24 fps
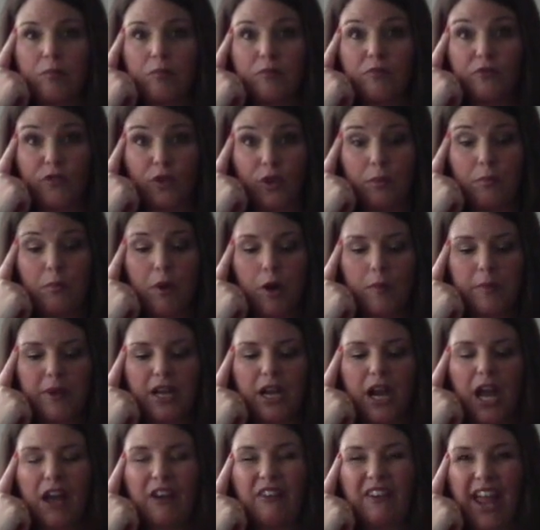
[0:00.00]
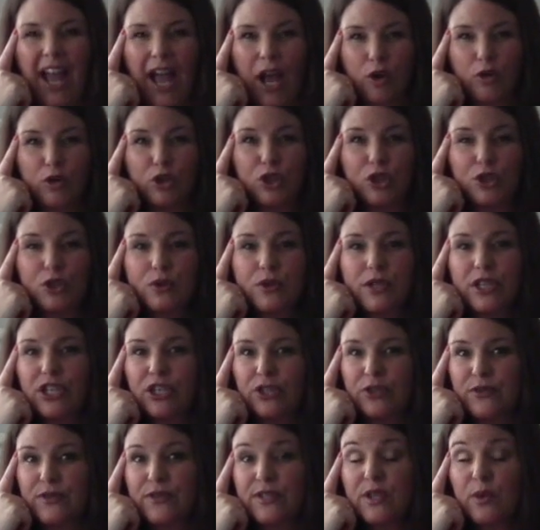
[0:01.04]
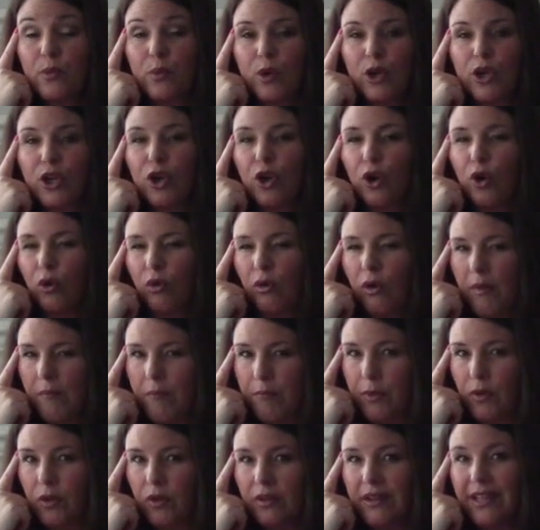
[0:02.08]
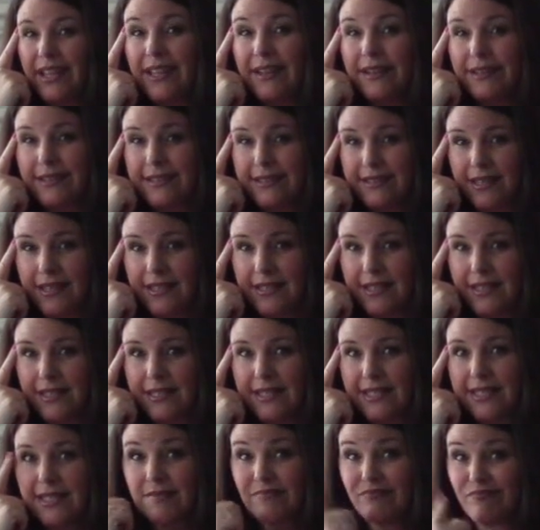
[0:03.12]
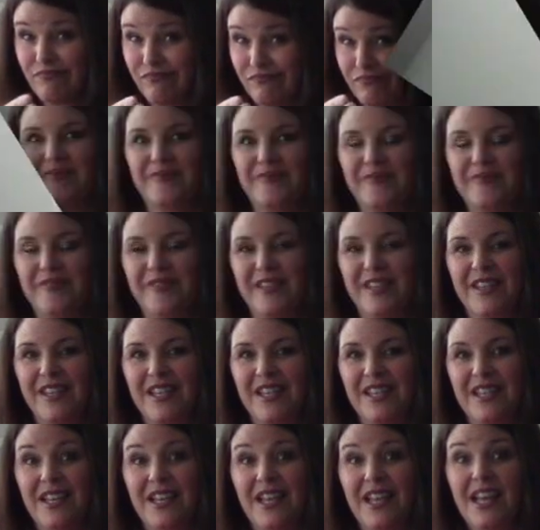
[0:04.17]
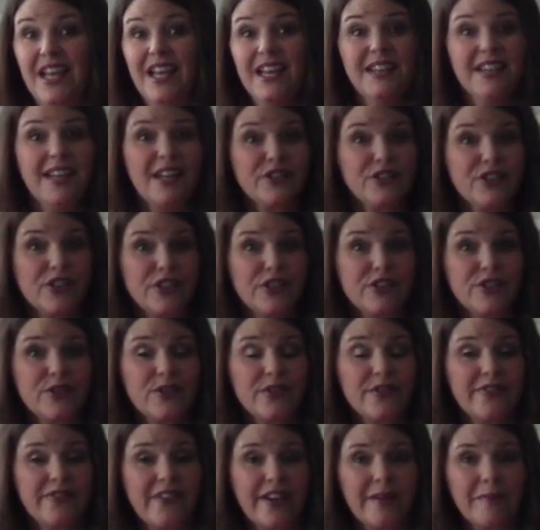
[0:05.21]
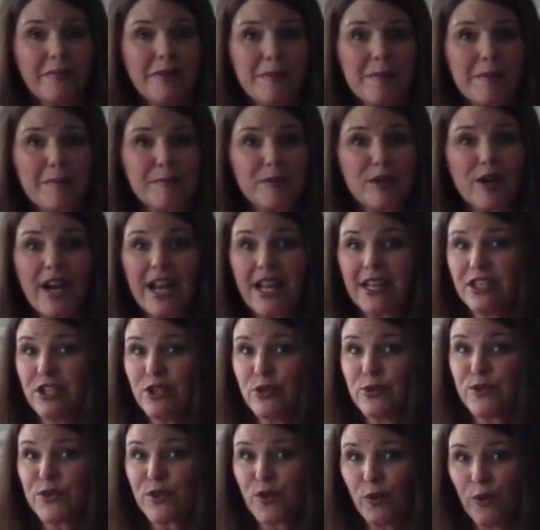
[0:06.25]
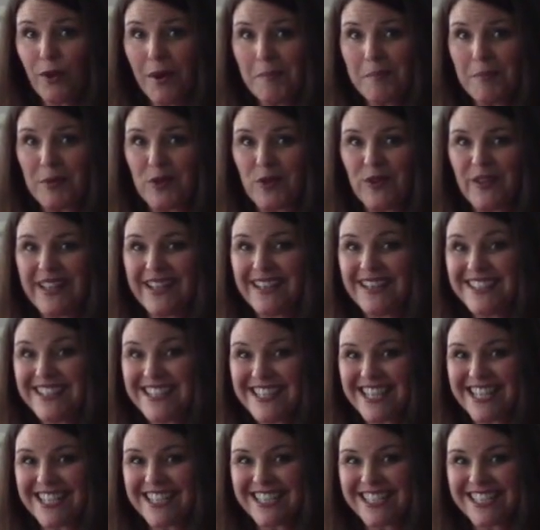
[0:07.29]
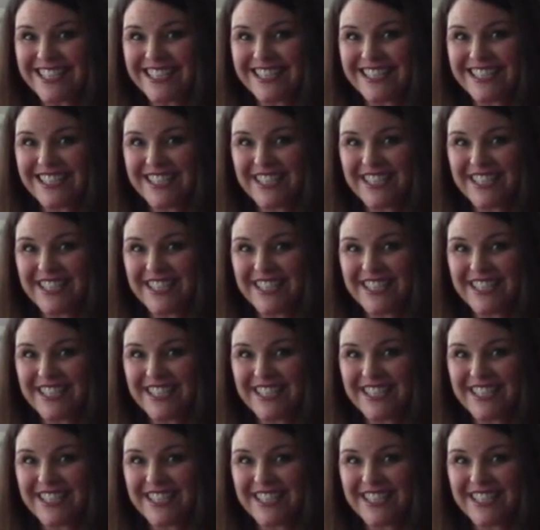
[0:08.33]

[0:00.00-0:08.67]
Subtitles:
for a moment on how you can use the word crumple in a sentence. Now turn to a family member and use crumple in a sentence.